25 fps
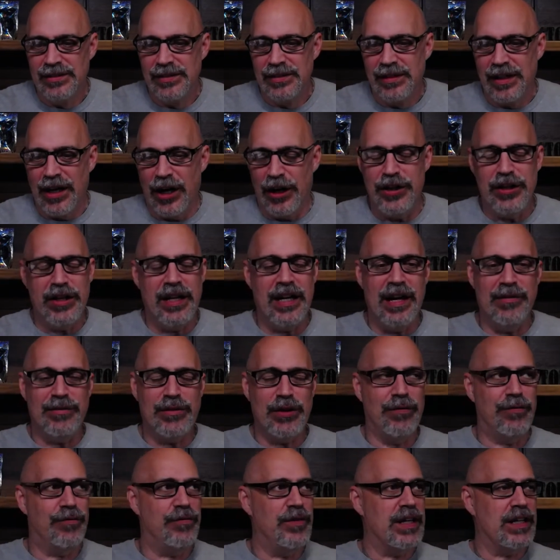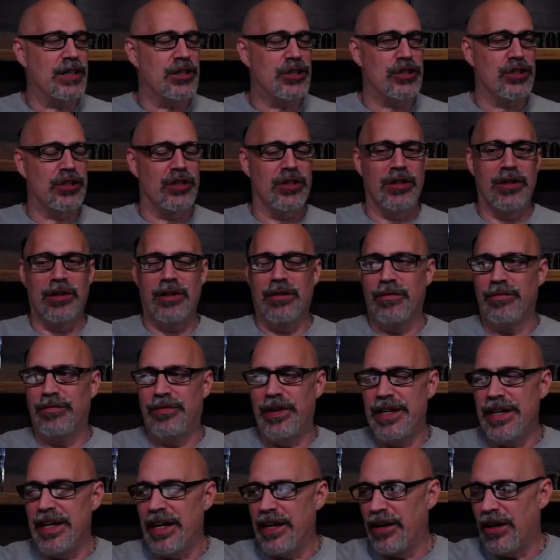Are you going to have to fix your
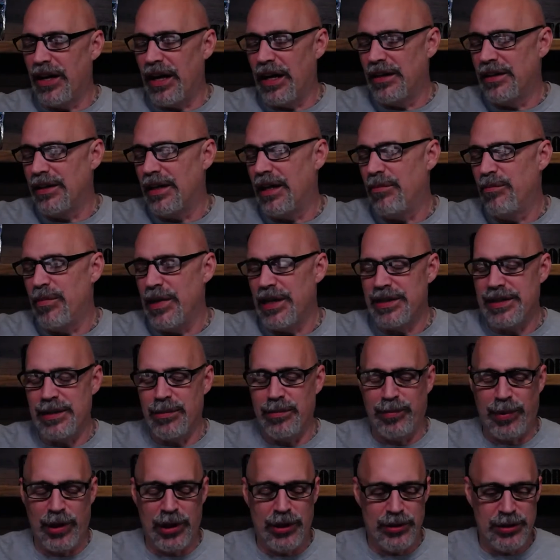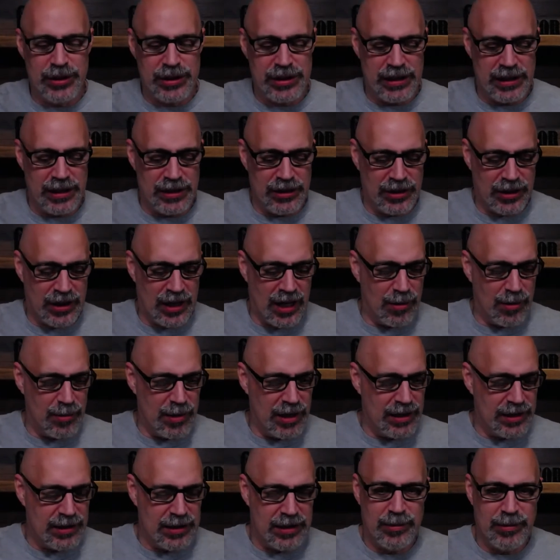Vendetta? I meant to post it in your
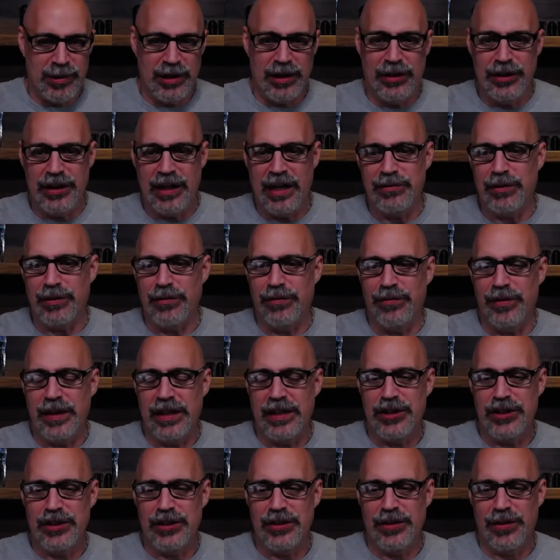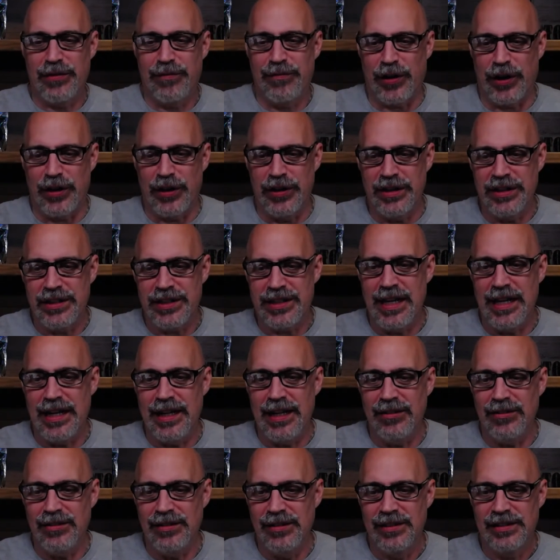comments, but are you going to have to fix your furnace
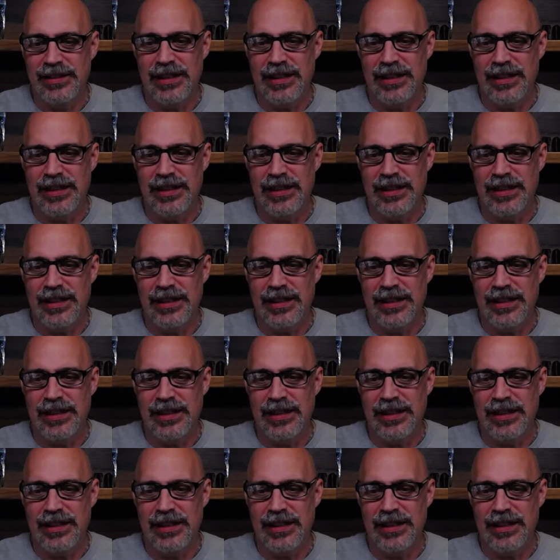now?